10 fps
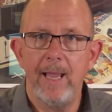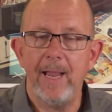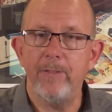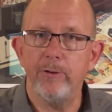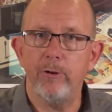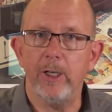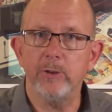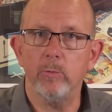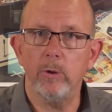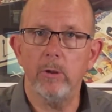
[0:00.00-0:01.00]
And the
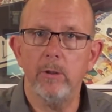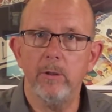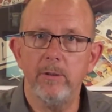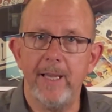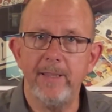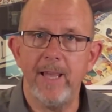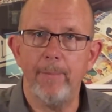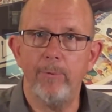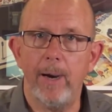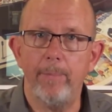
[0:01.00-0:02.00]
trust will take
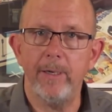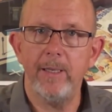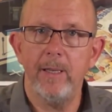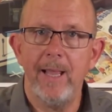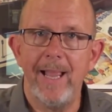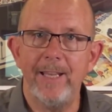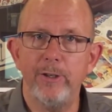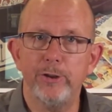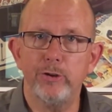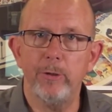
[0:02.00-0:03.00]
that property and
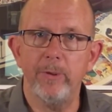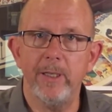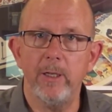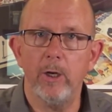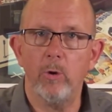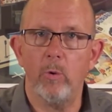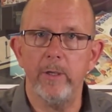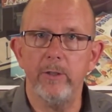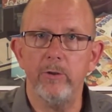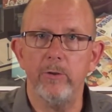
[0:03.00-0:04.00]
distribute it
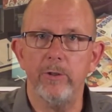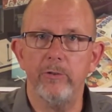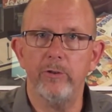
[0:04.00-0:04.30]
according to its